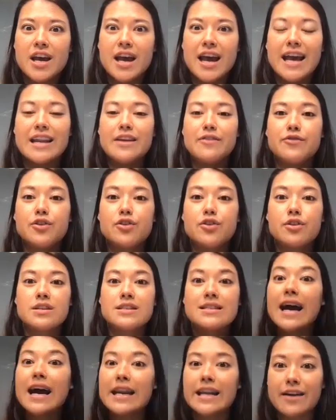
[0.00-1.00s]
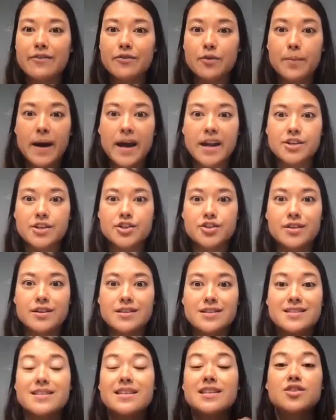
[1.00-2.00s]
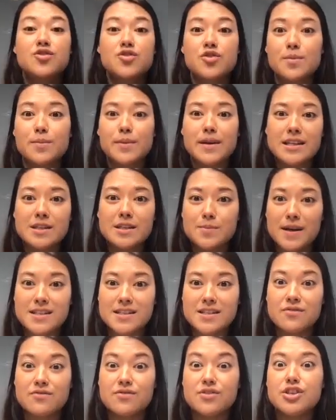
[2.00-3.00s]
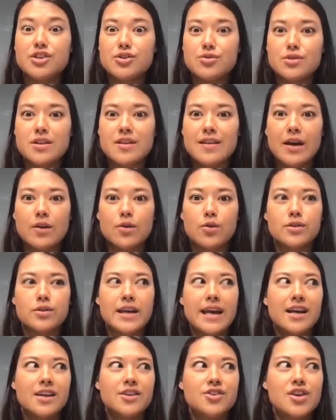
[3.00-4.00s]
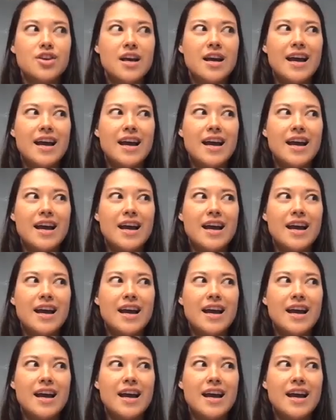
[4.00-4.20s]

And if you're signing up for pet insurance, it's extremely expensive due to that old age,